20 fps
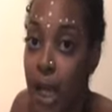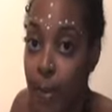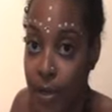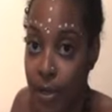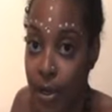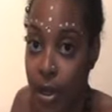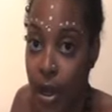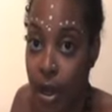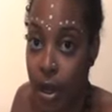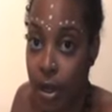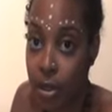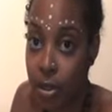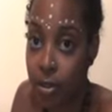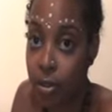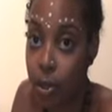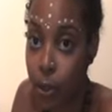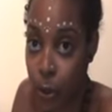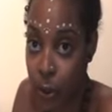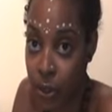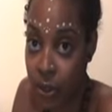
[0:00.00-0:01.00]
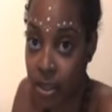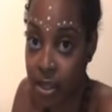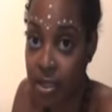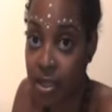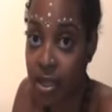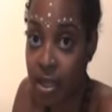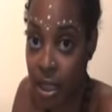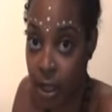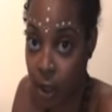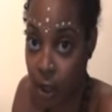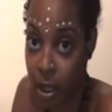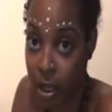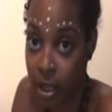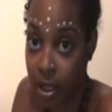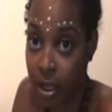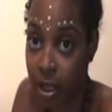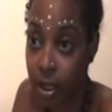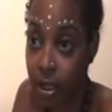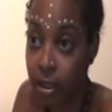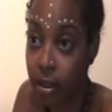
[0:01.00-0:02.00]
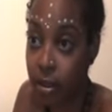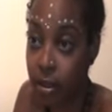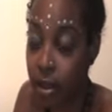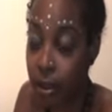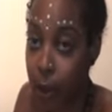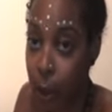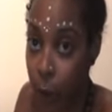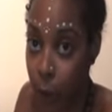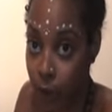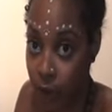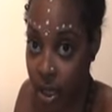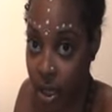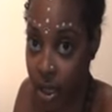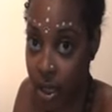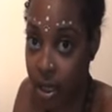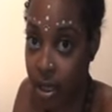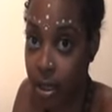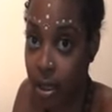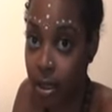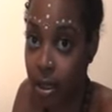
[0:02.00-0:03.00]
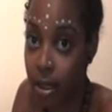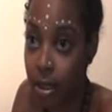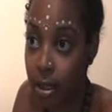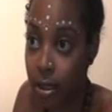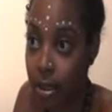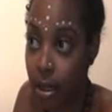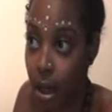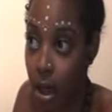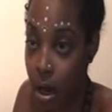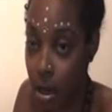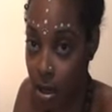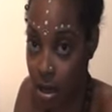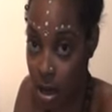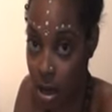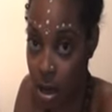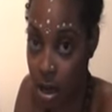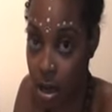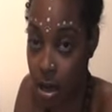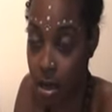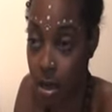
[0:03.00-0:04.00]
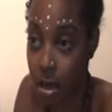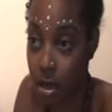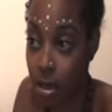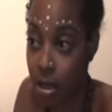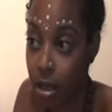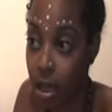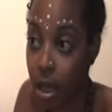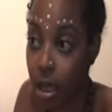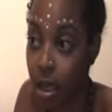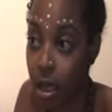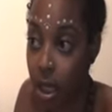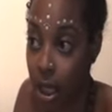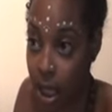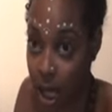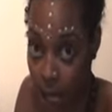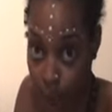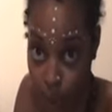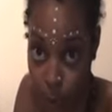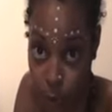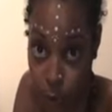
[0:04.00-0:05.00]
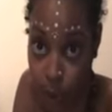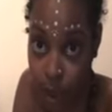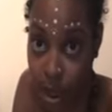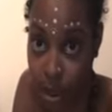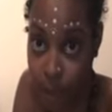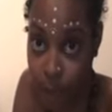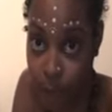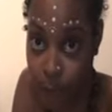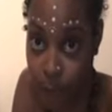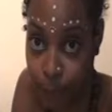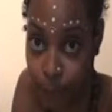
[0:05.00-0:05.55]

Lebanon, Jordan, Syria, Korea, Hong Kong, and Cambodia.